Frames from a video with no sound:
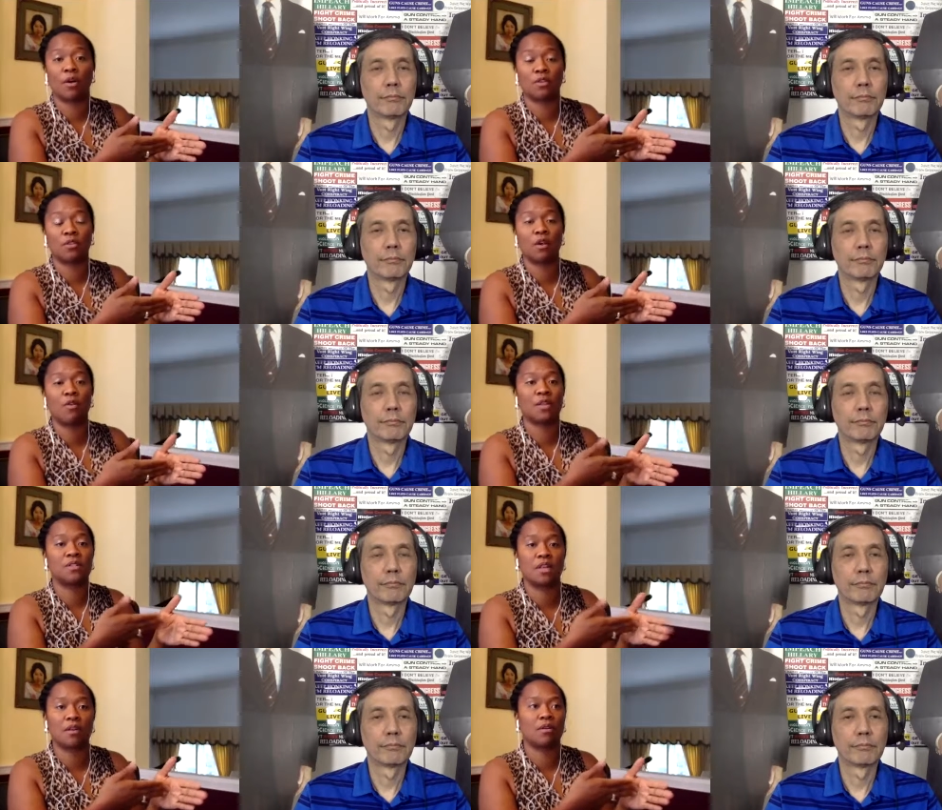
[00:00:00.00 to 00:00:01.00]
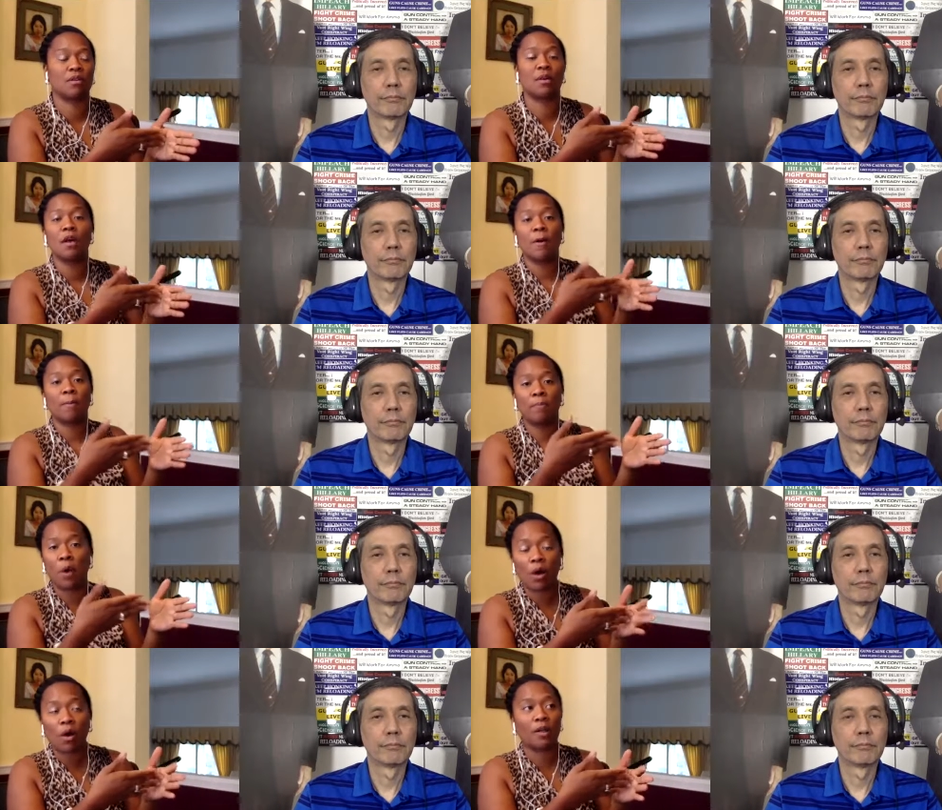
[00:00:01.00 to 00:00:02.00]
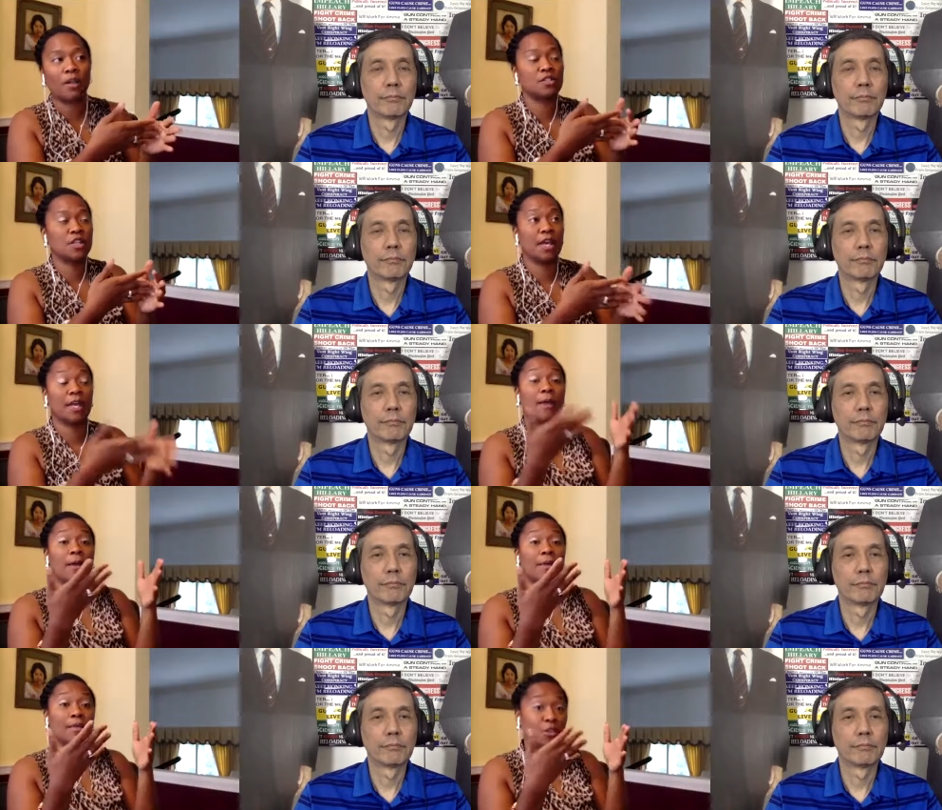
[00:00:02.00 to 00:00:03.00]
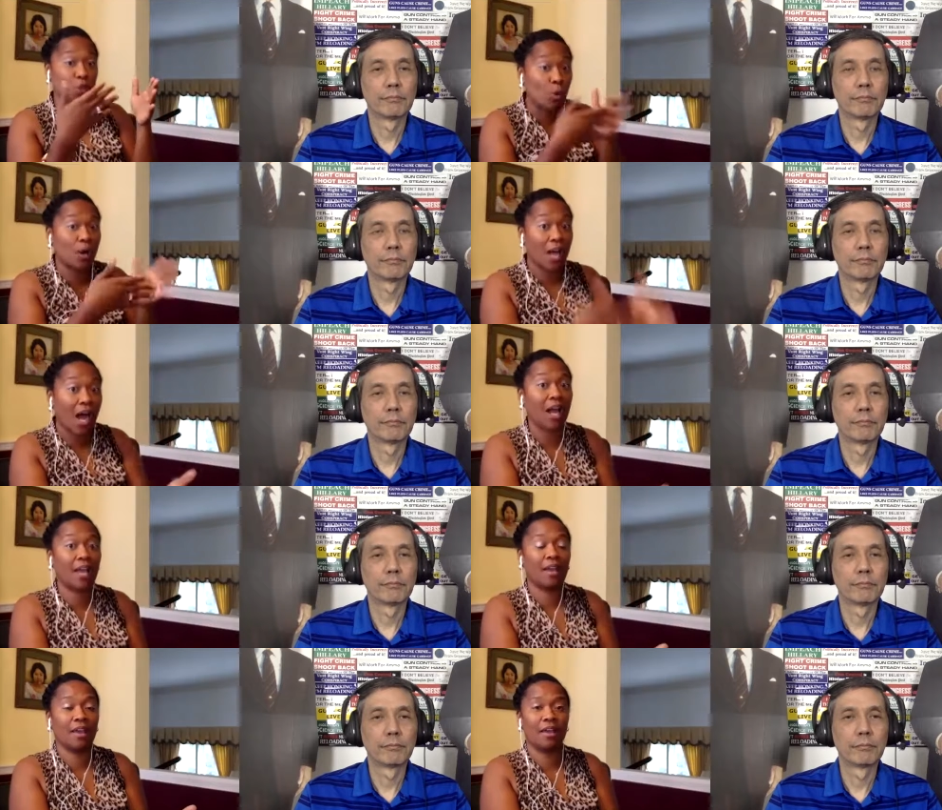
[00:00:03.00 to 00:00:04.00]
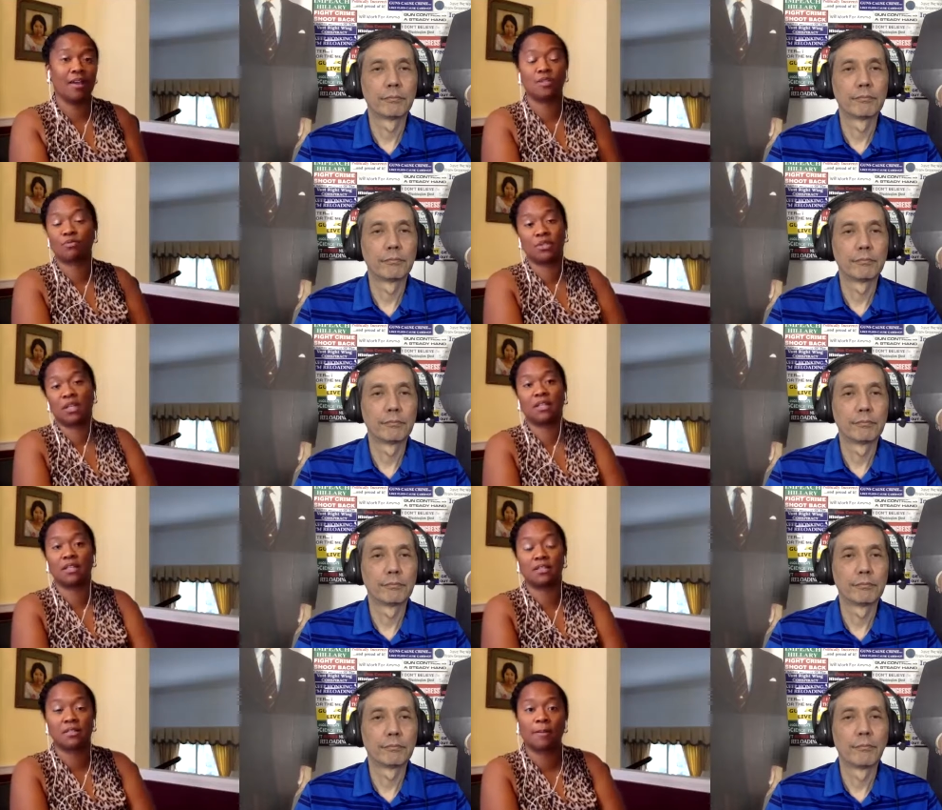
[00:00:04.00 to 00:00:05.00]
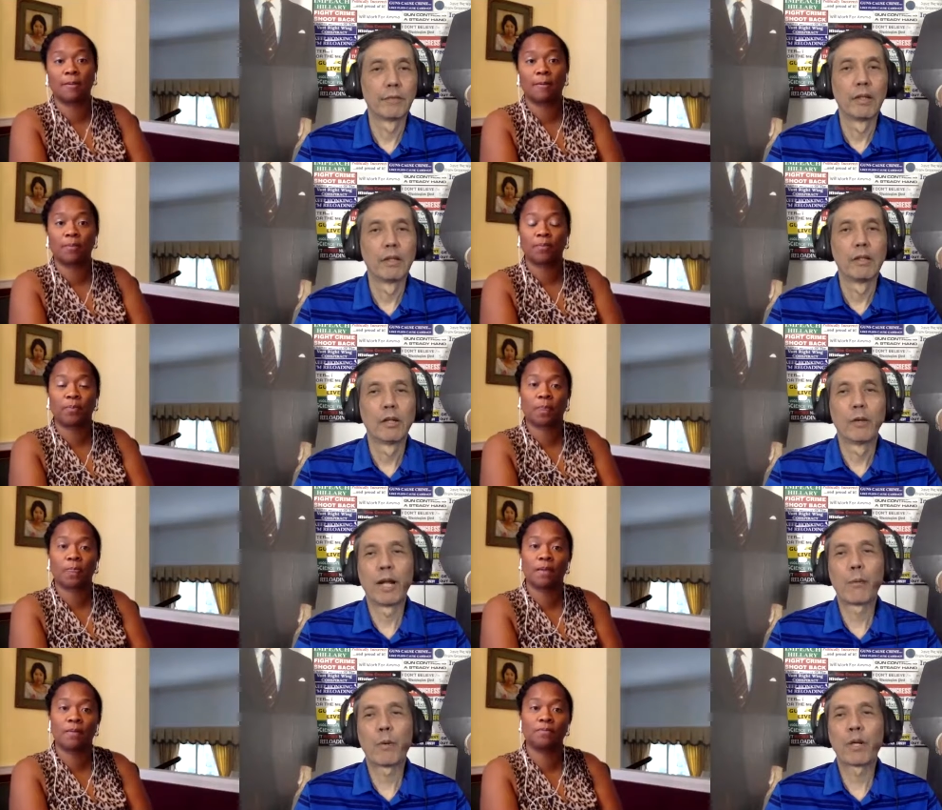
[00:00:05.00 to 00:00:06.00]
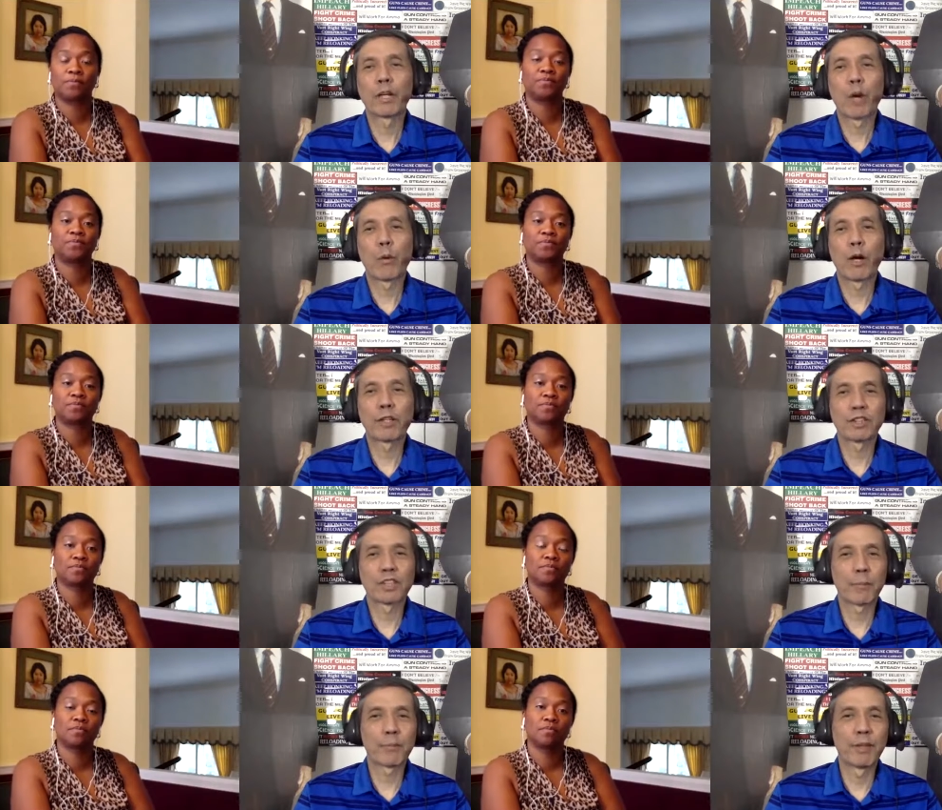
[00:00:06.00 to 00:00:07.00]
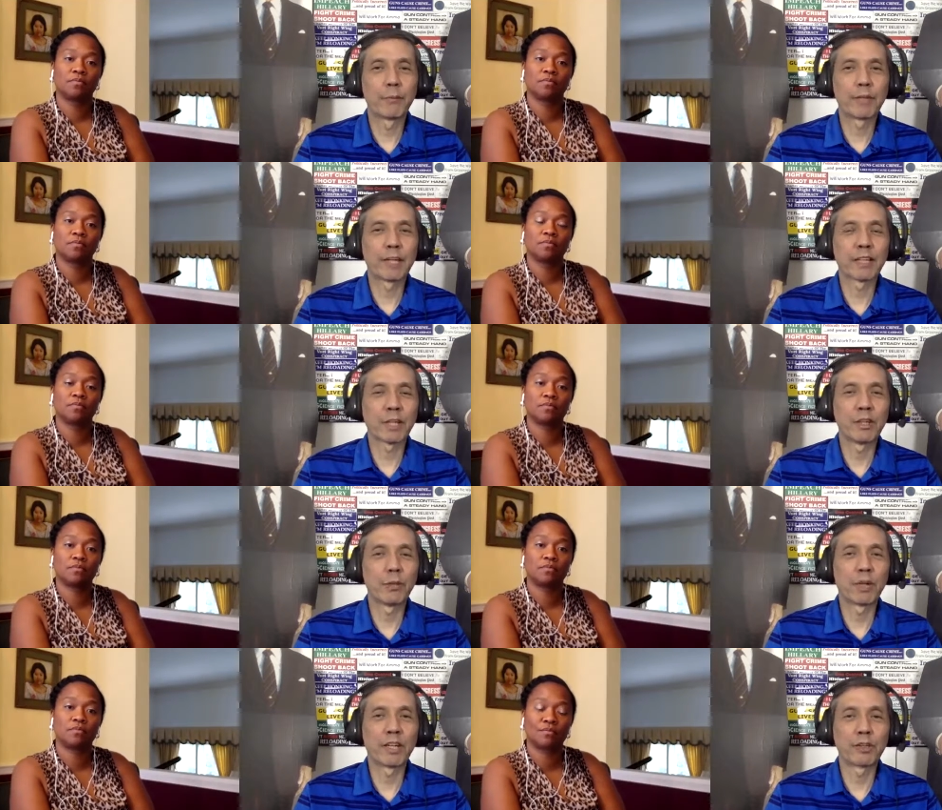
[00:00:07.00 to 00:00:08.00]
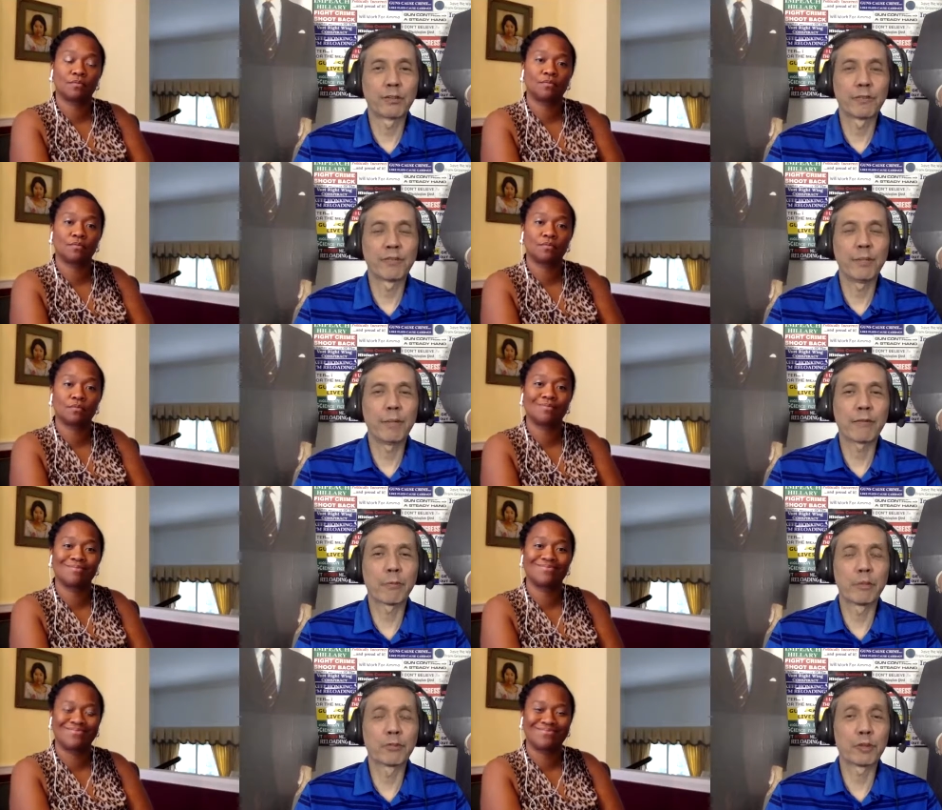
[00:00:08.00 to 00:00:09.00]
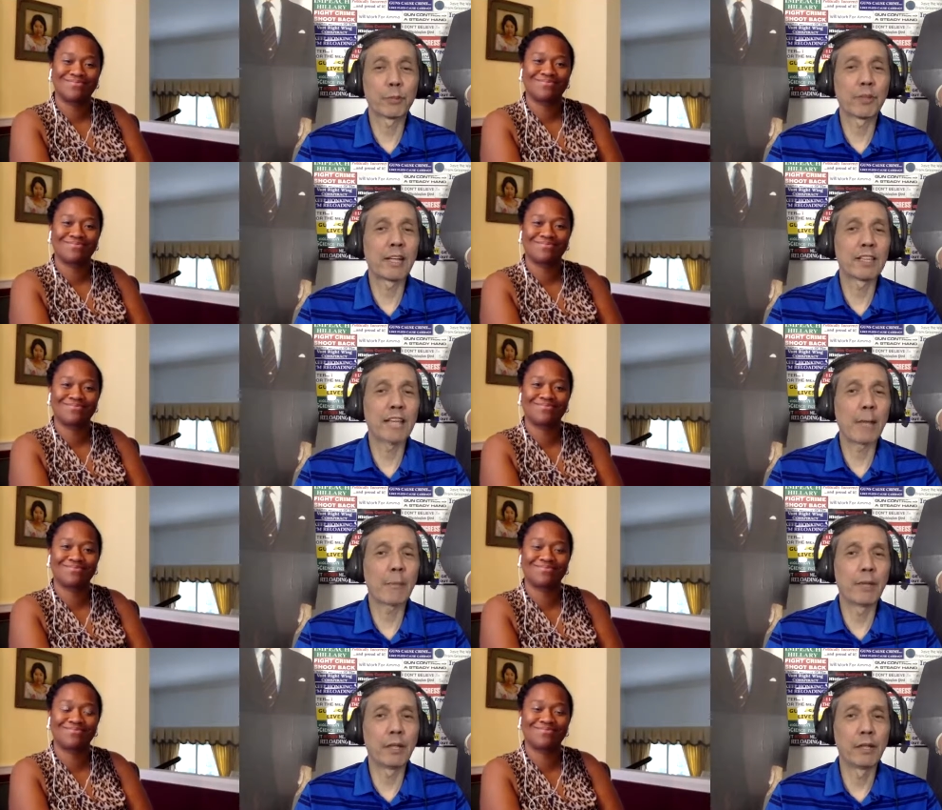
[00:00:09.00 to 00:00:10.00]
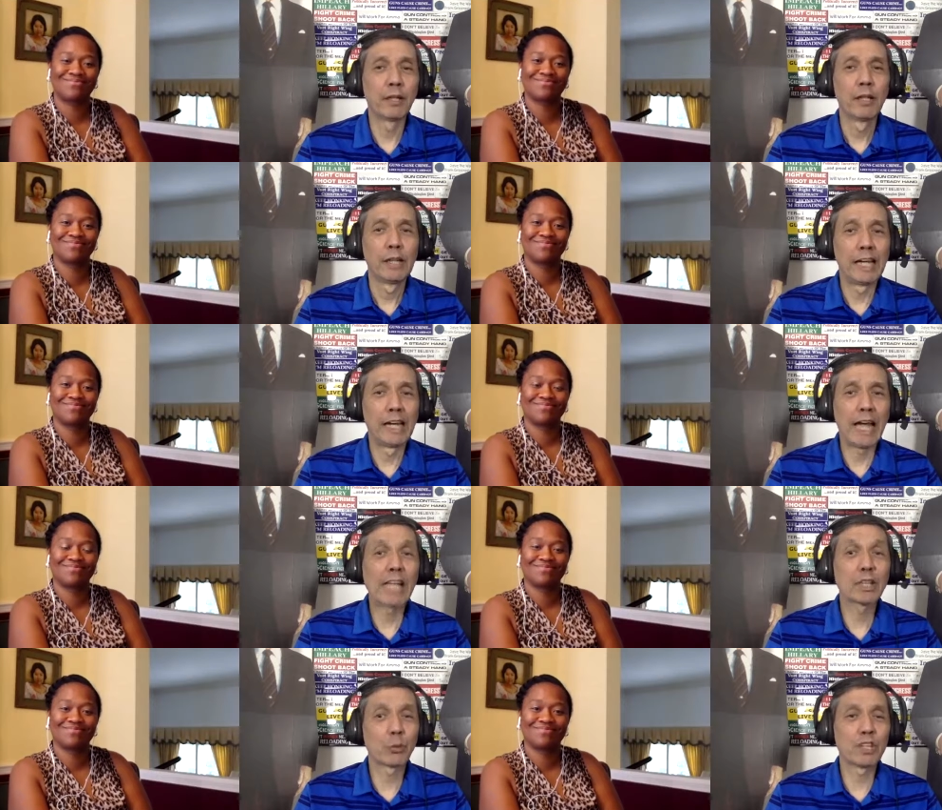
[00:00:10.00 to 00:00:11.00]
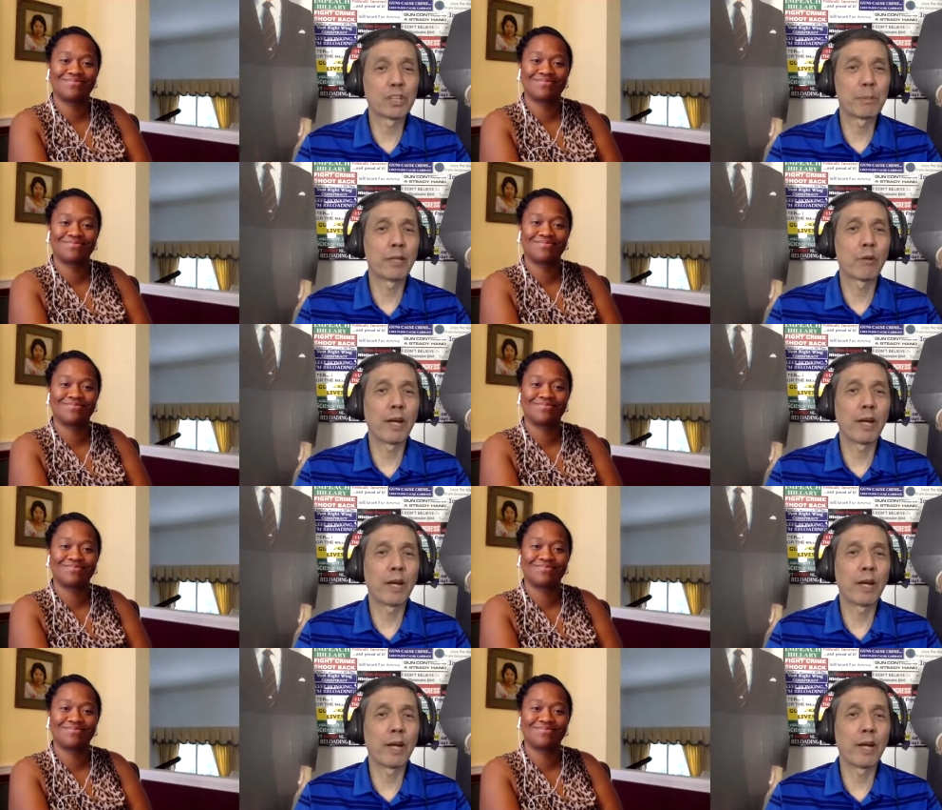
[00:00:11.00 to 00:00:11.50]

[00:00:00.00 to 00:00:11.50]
Speaker 1: to know that senator paul is like your guy it's ridiculous
Speaker 2: all right, I want to go on to something because I do want to get your feedback from the, for something that is happening uh, as we speak